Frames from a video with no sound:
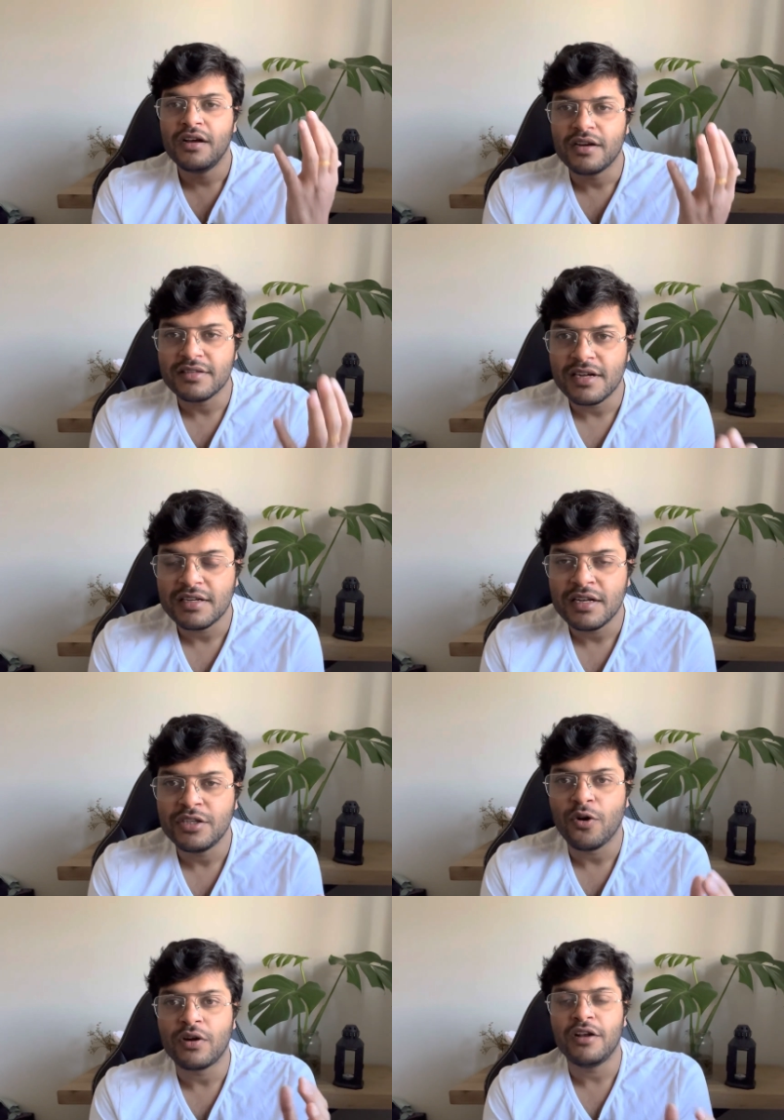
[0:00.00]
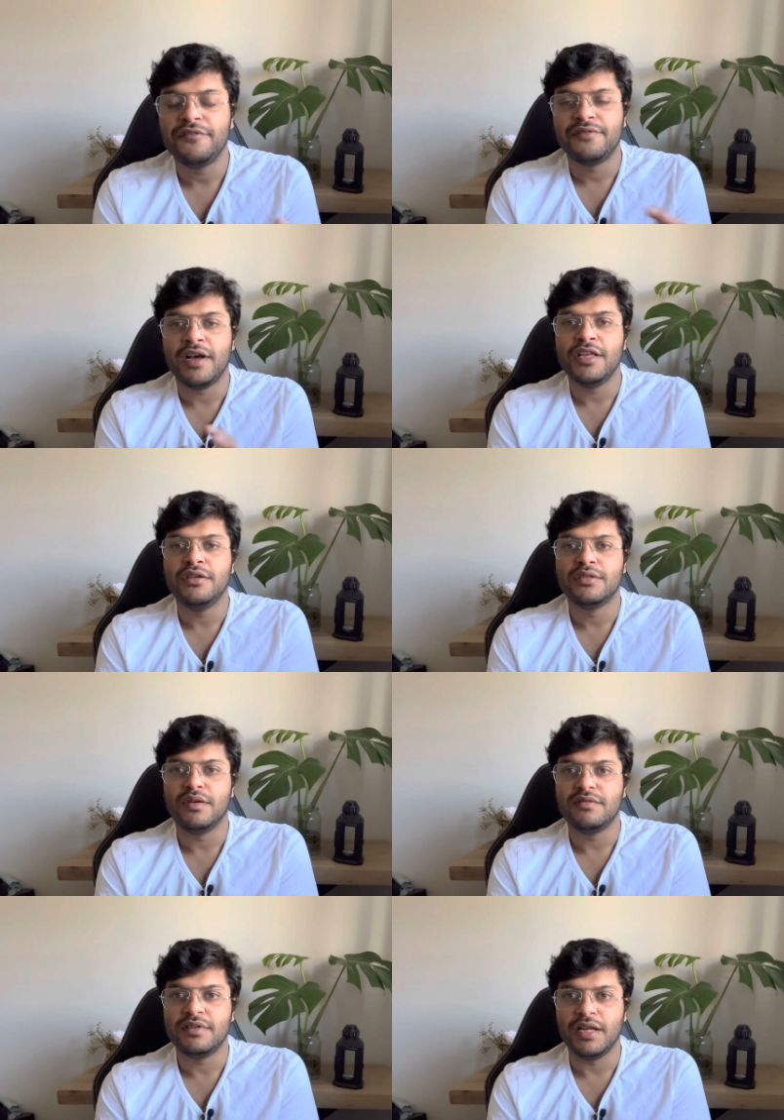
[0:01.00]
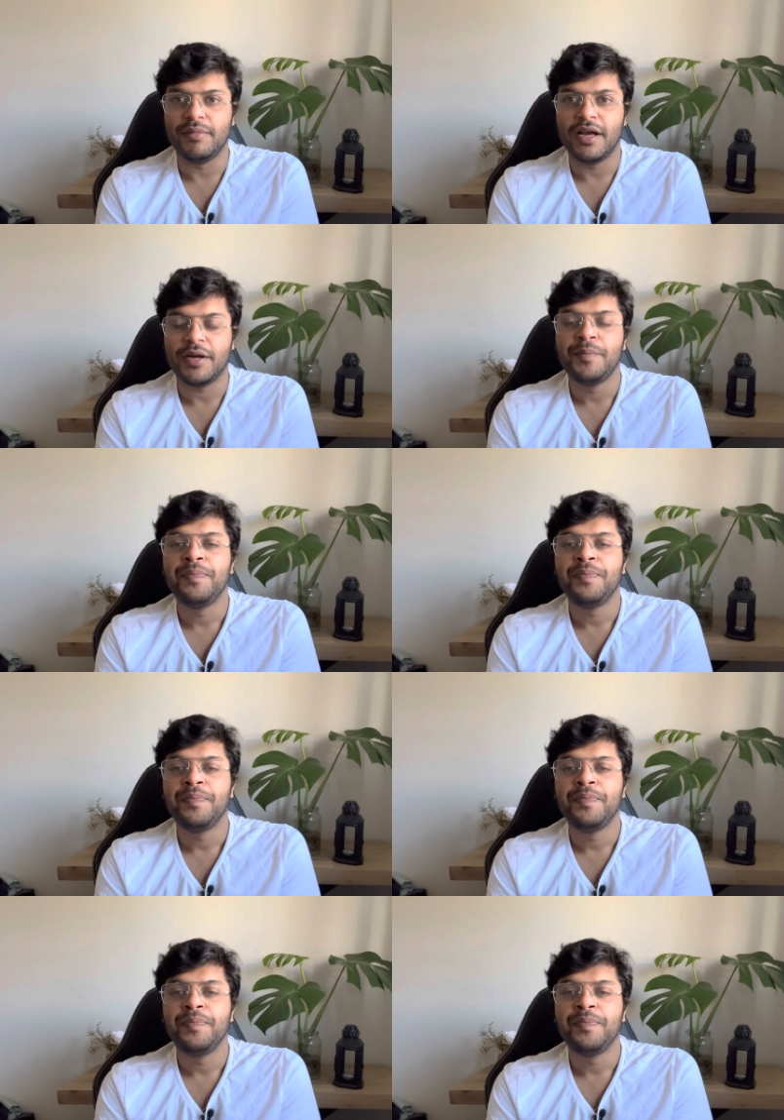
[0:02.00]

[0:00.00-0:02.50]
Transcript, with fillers: result in total five years of stay back